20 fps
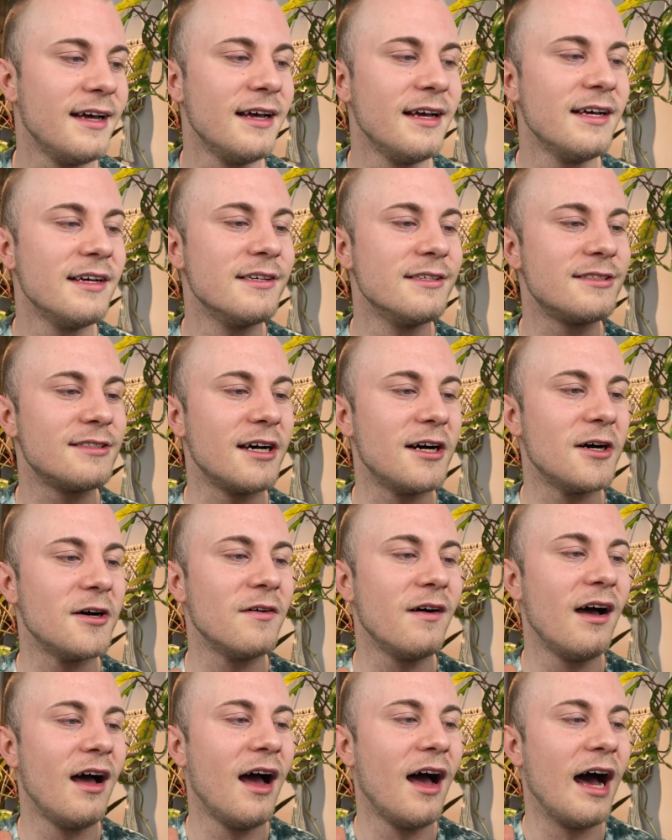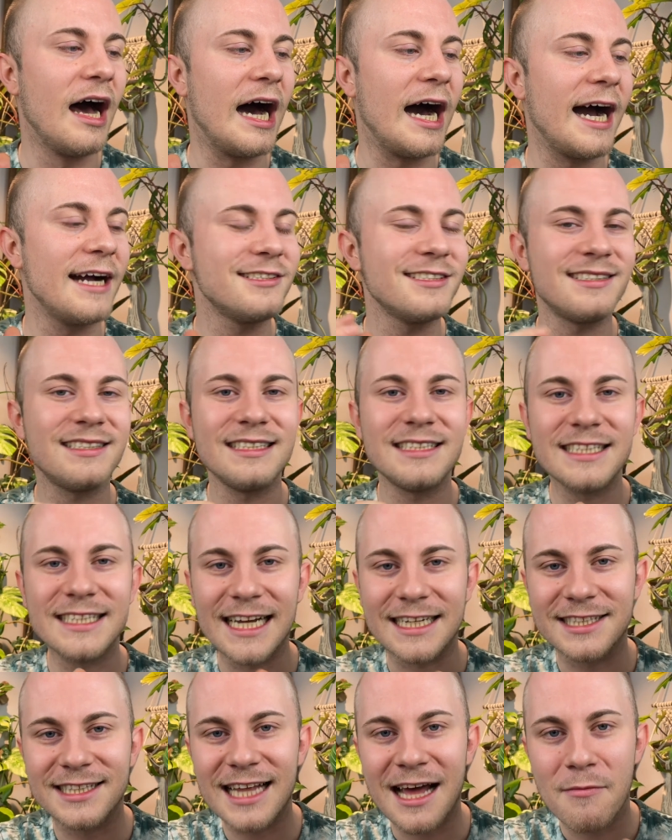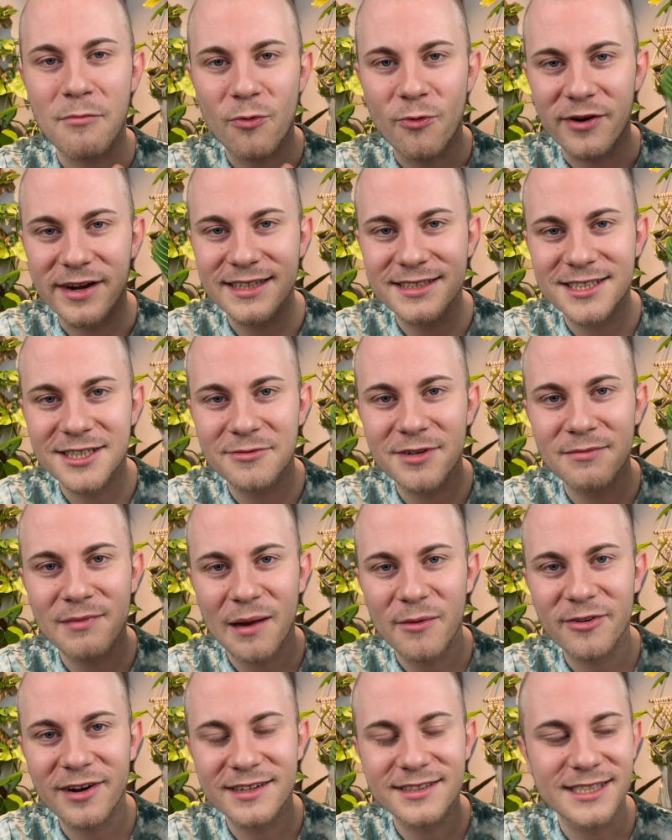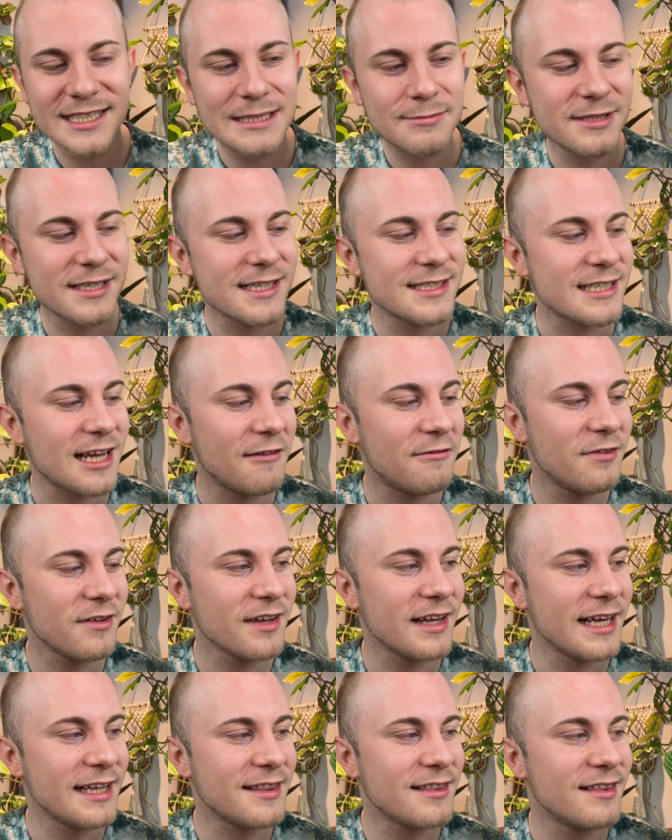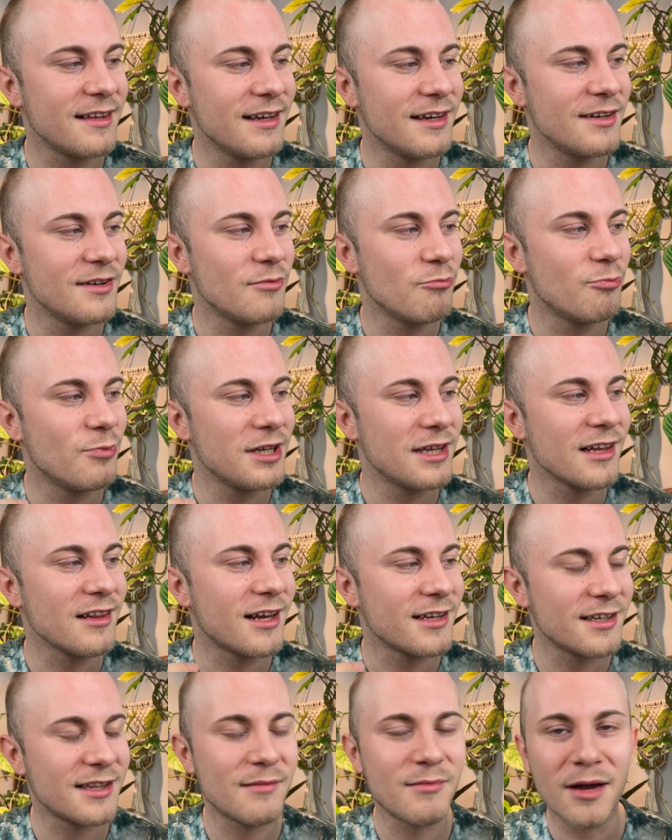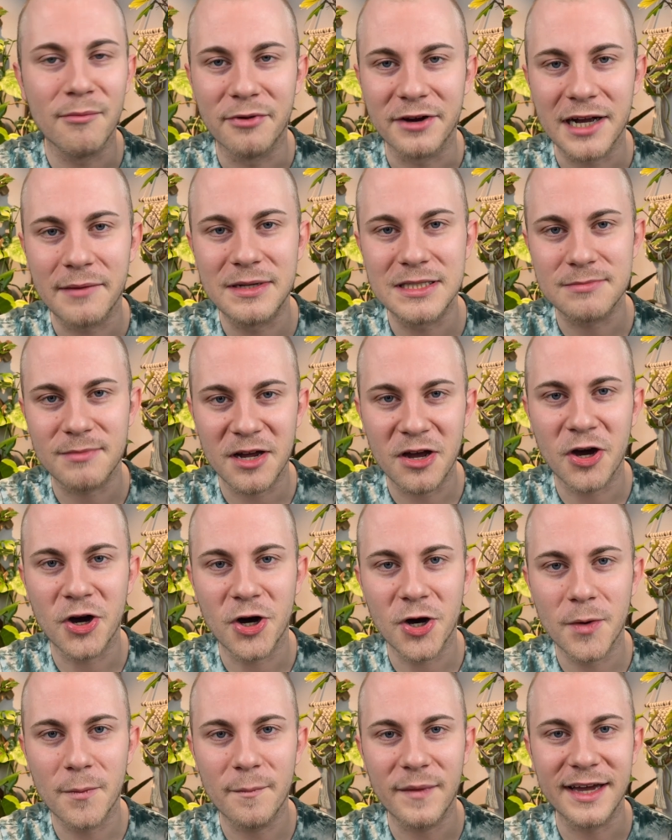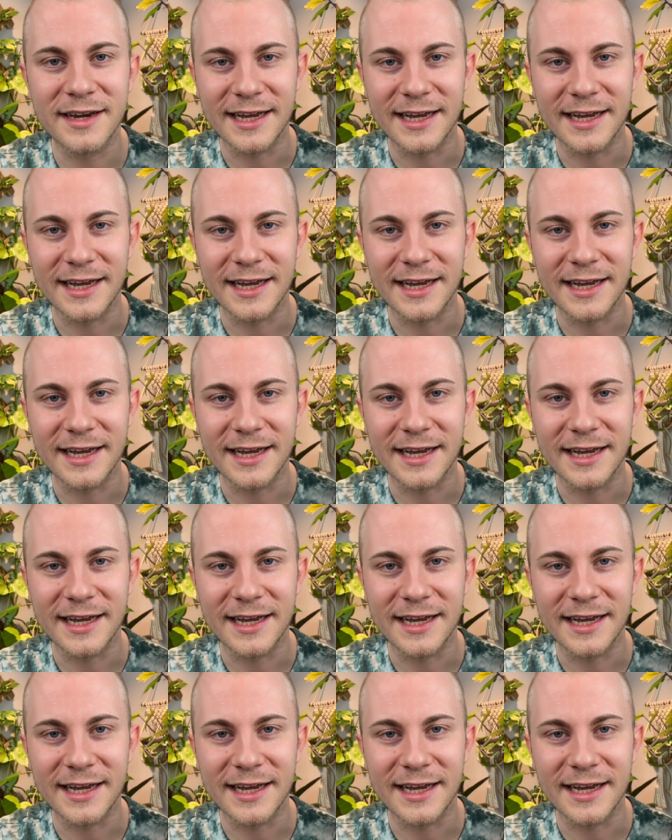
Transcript: So I just need to get to that point with my Marantas, because I feel like with a lot of them, I bring them into my home and I